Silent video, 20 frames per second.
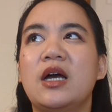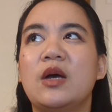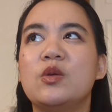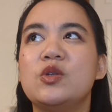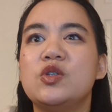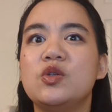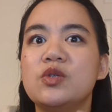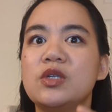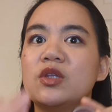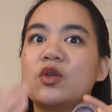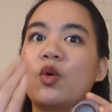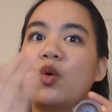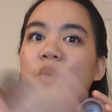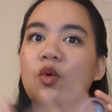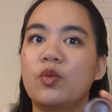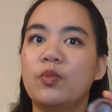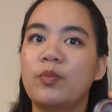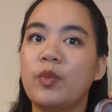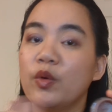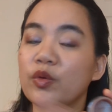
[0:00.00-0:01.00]
I was using
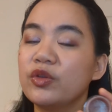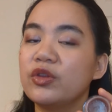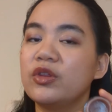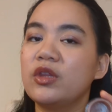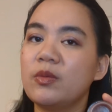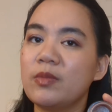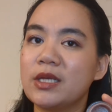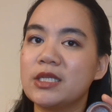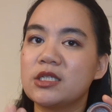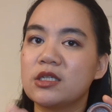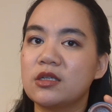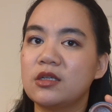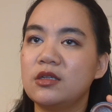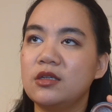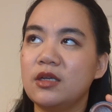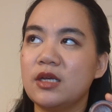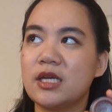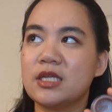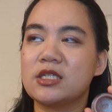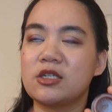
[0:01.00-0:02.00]
both of them
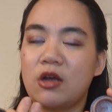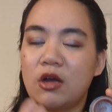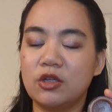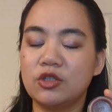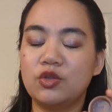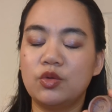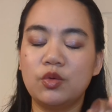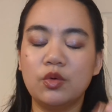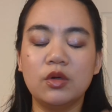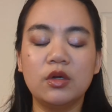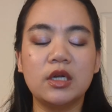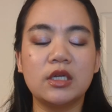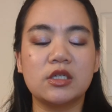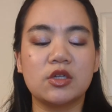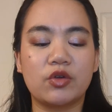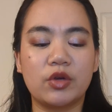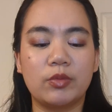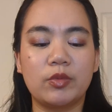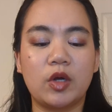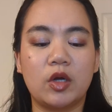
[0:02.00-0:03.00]
as contour, as
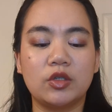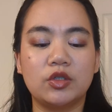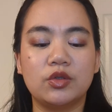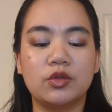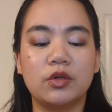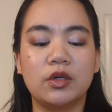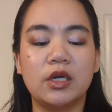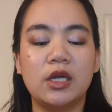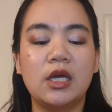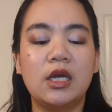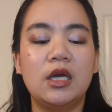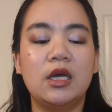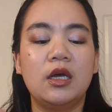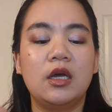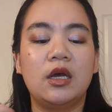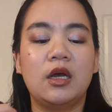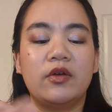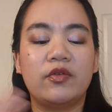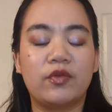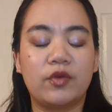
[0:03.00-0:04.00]
a cream contour
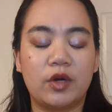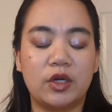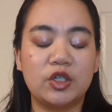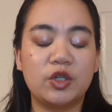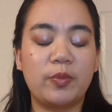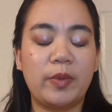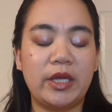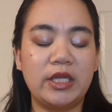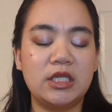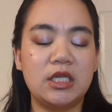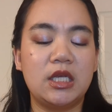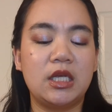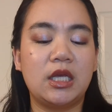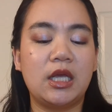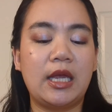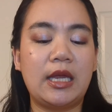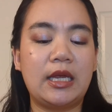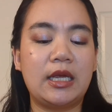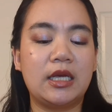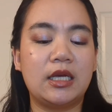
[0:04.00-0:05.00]
for
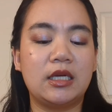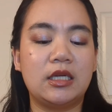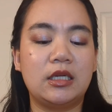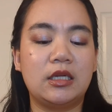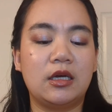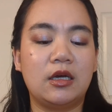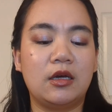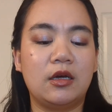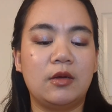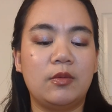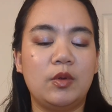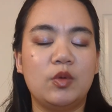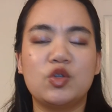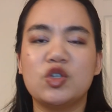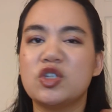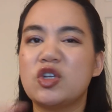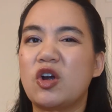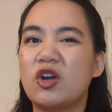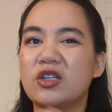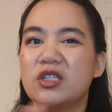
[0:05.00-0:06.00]
underpainting, and it
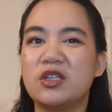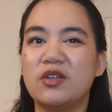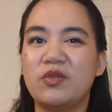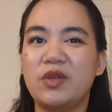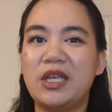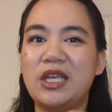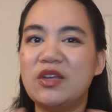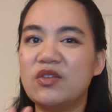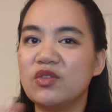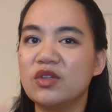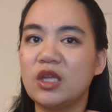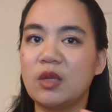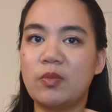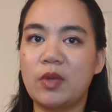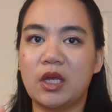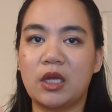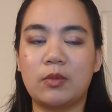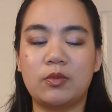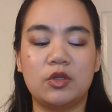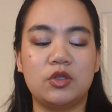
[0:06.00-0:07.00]
was just hard to evenly
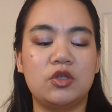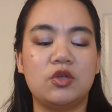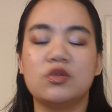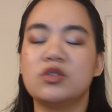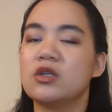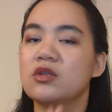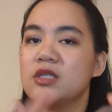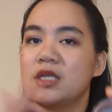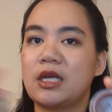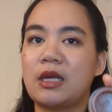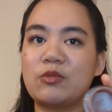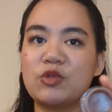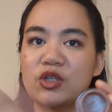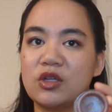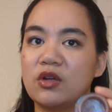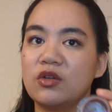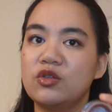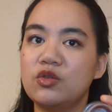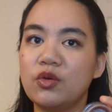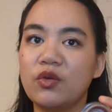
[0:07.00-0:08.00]
pick up the two. So I was like, I'm
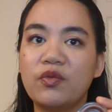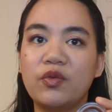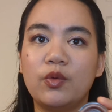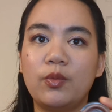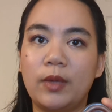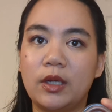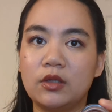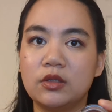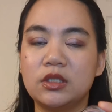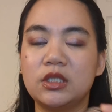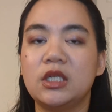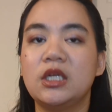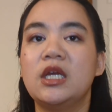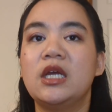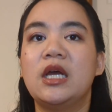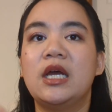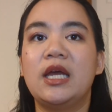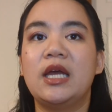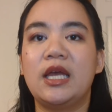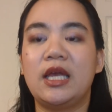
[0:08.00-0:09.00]
just gonna do a full melt
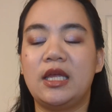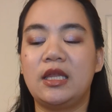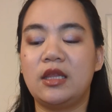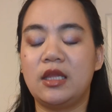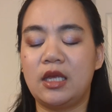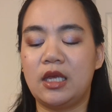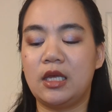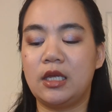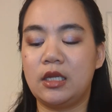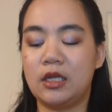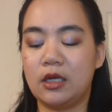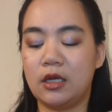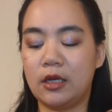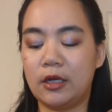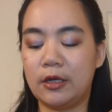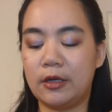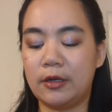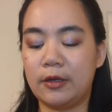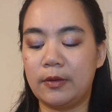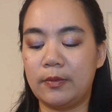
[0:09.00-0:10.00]
and then
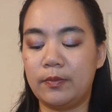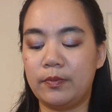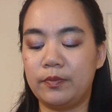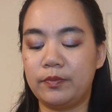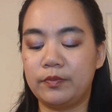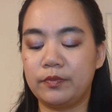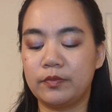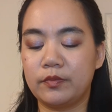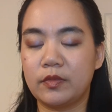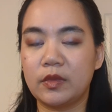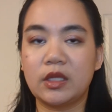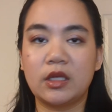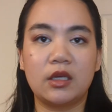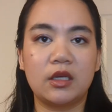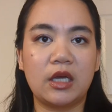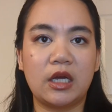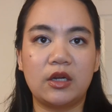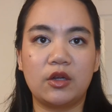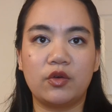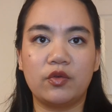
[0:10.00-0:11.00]

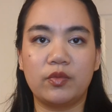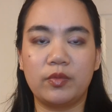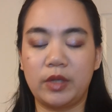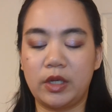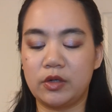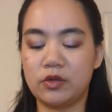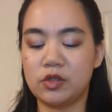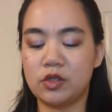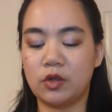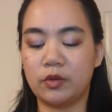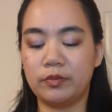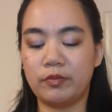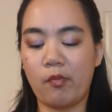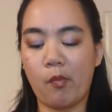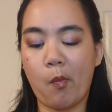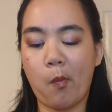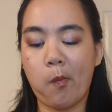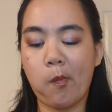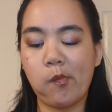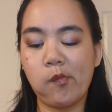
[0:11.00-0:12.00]
kind of go from there. So
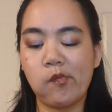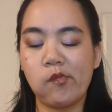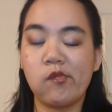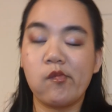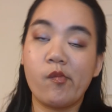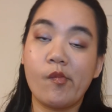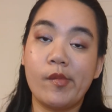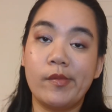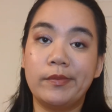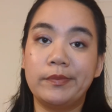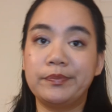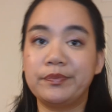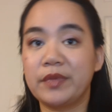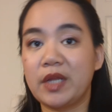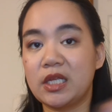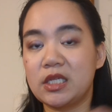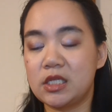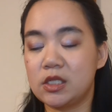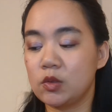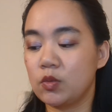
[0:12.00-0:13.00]

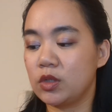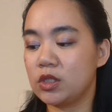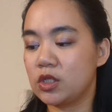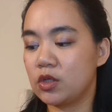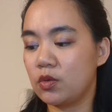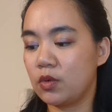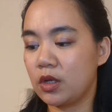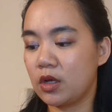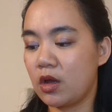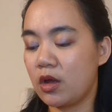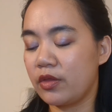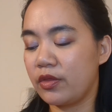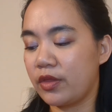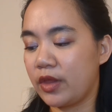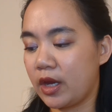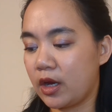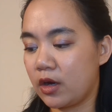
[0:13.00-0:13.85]
that's what's going on